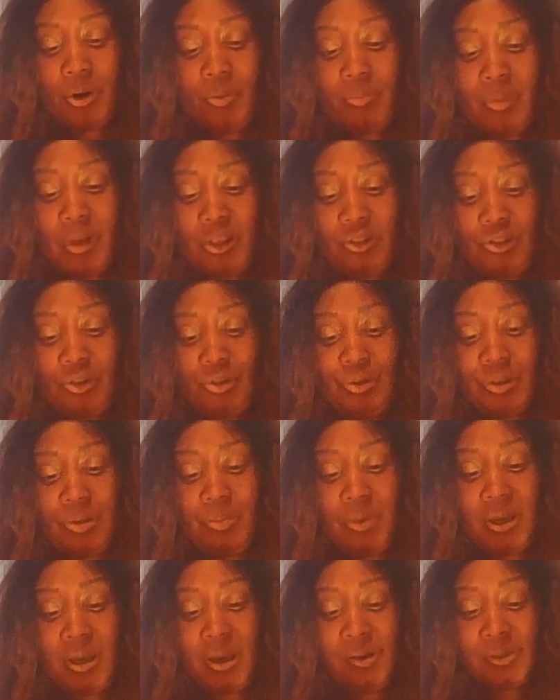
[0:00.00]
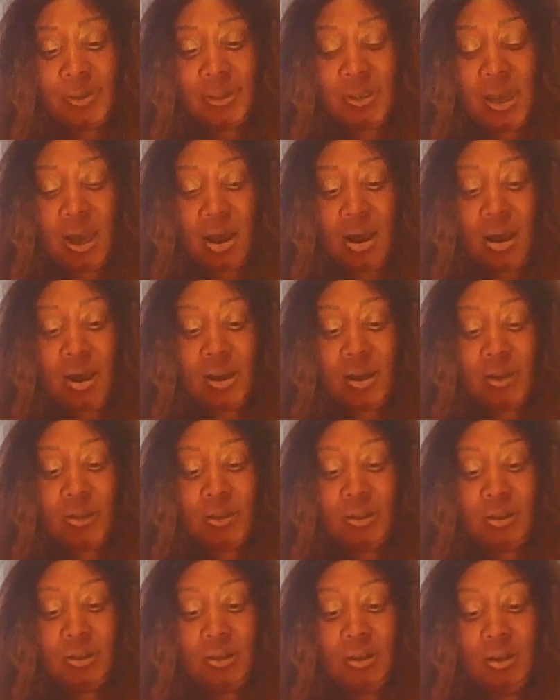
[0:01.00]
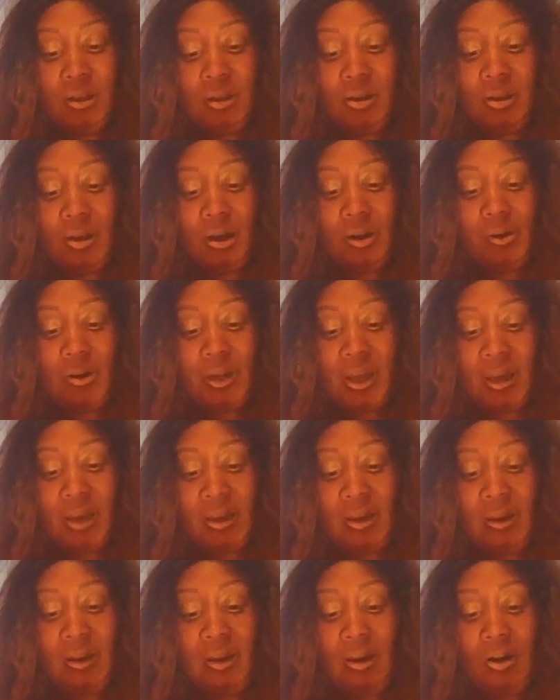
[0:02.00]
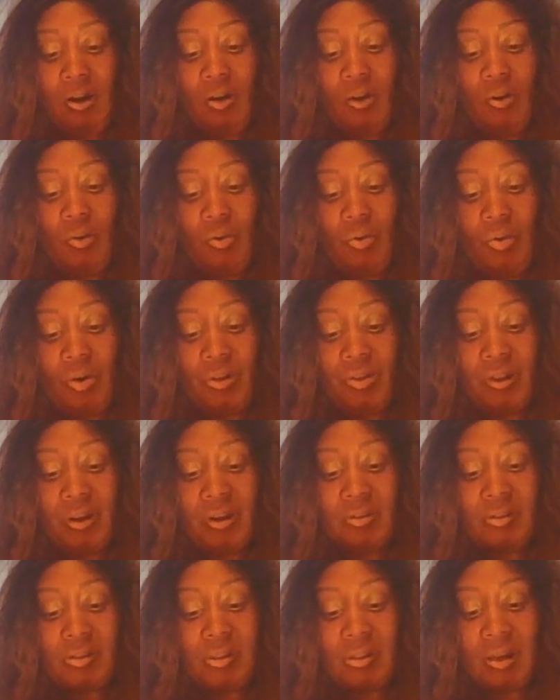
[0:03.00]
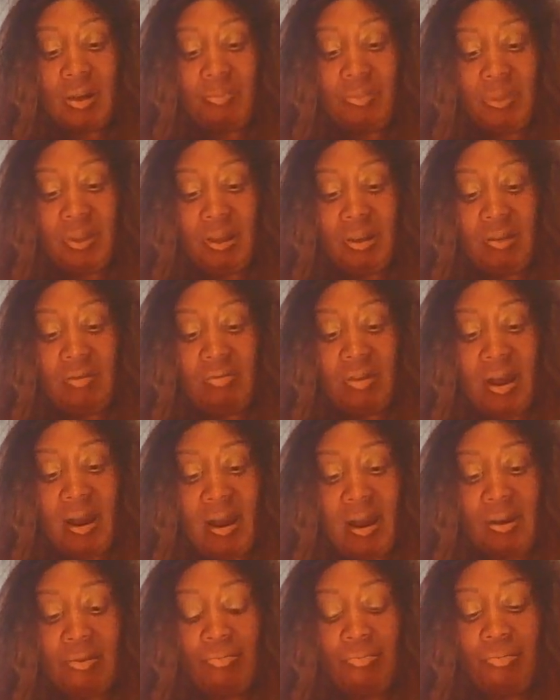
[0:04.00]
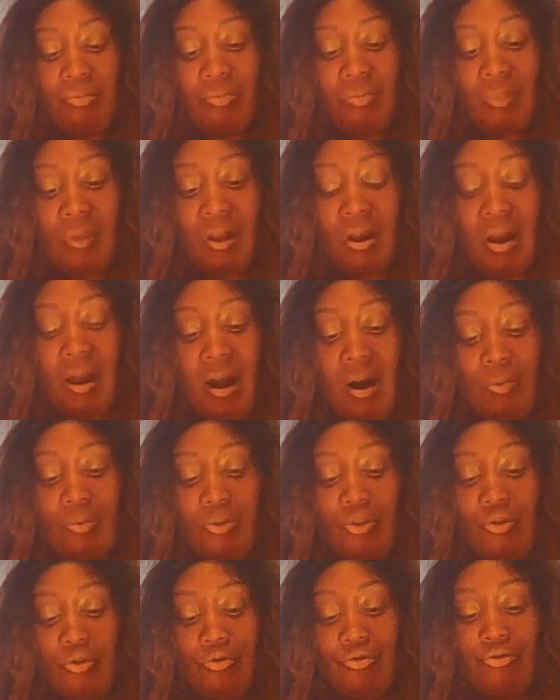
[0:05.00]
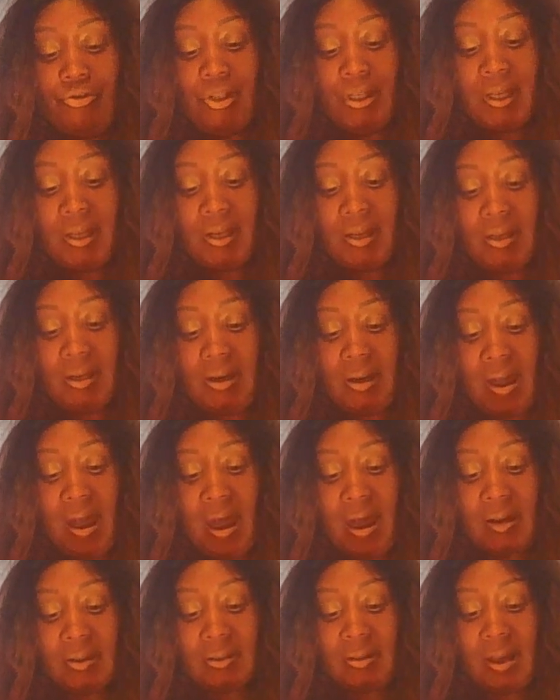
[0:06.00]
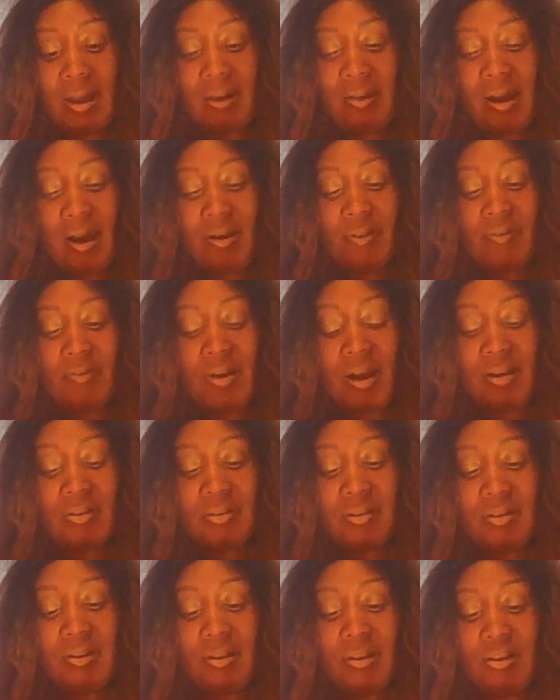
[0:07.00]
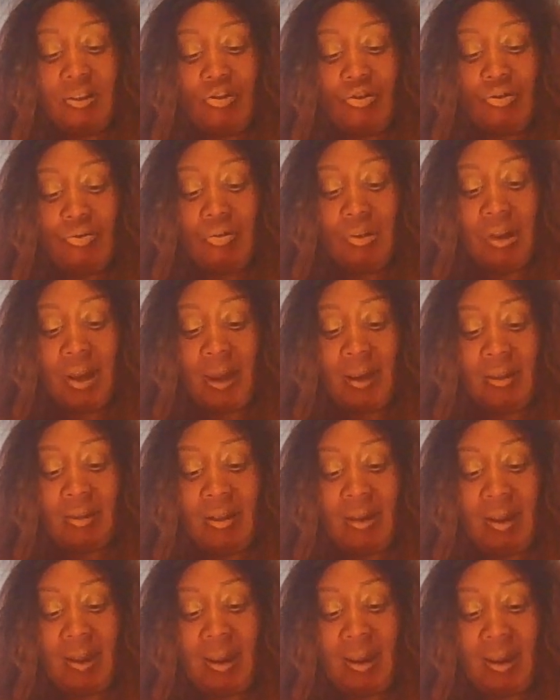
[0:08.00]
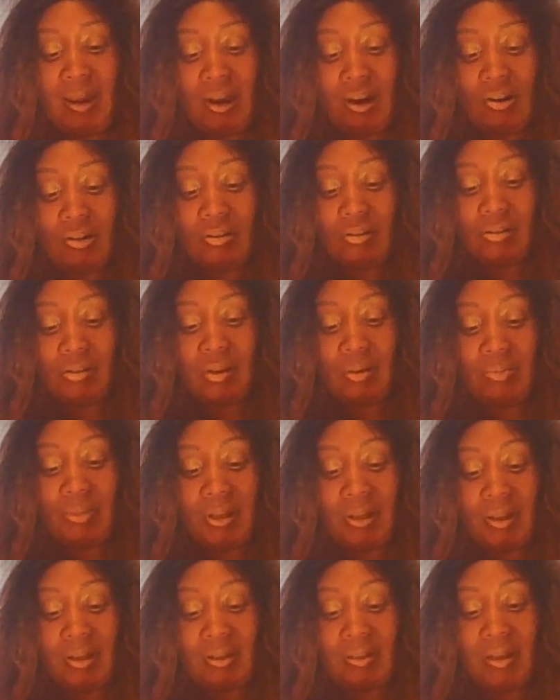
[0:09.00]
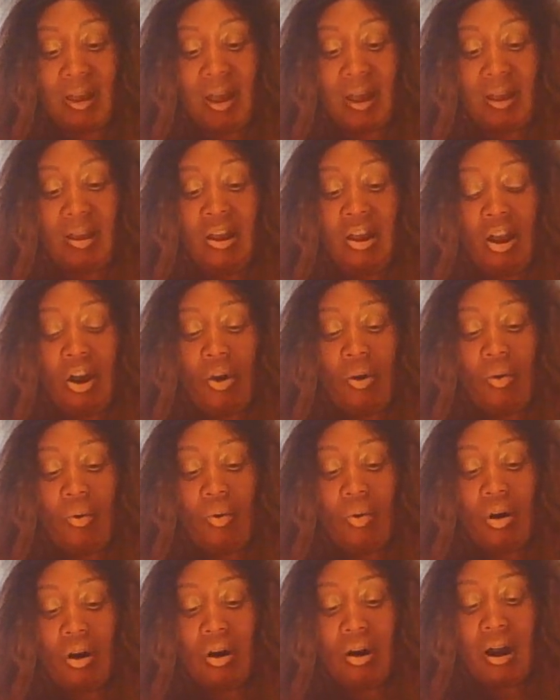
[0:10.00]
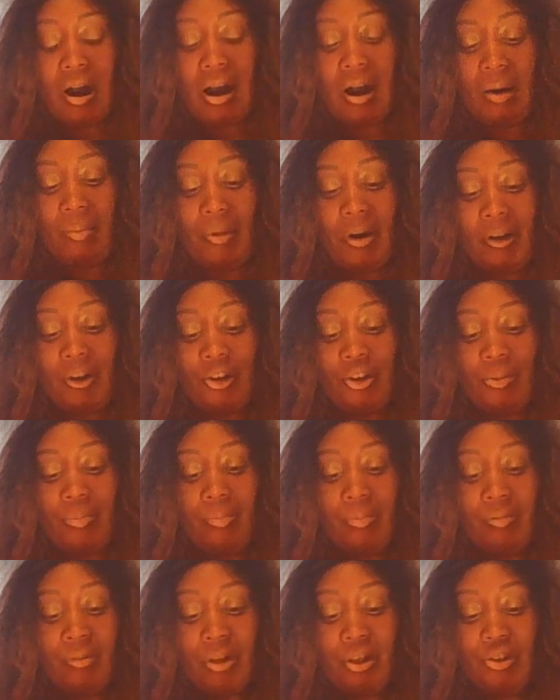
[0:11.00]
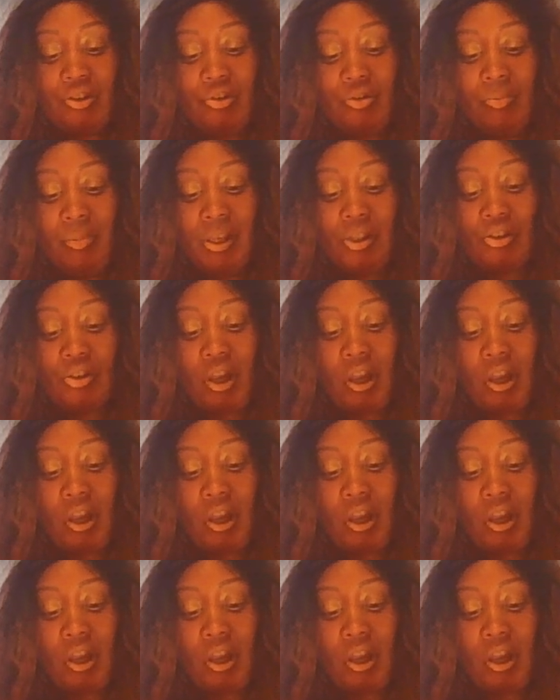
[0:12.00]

permits you to be outside okay? Or there's something that helps you reconnect. I, I, I see that you like the air or something like that. Or um, on your breaks, you may